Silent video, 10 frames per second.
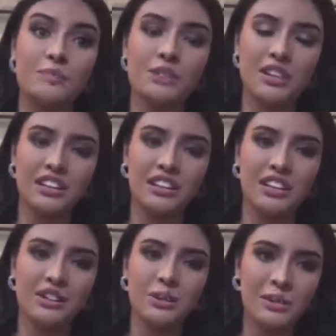
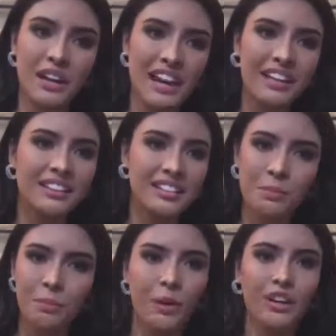community to create
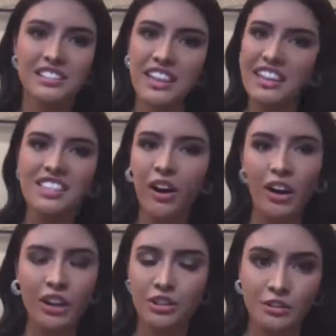sparks in the
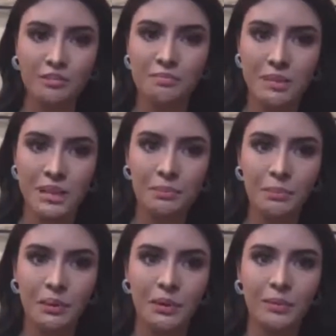heart of
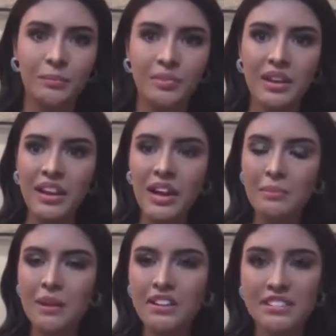people.
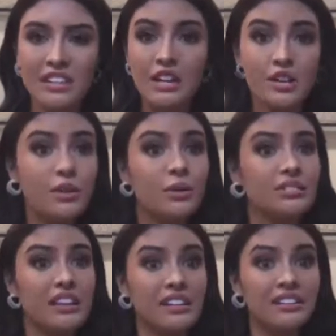Because you
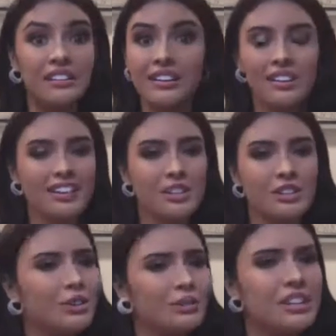don't need
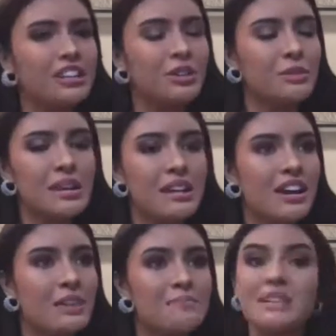to
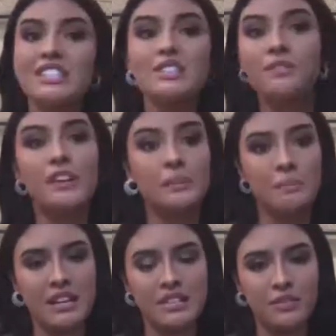be Miss
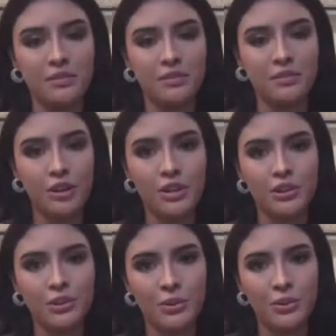Philippines for you
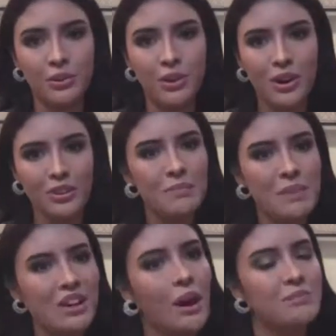to
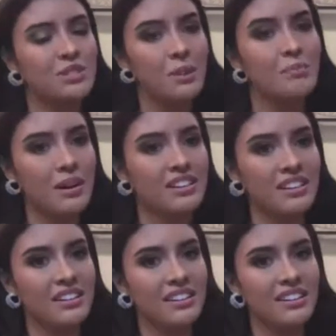become somebody.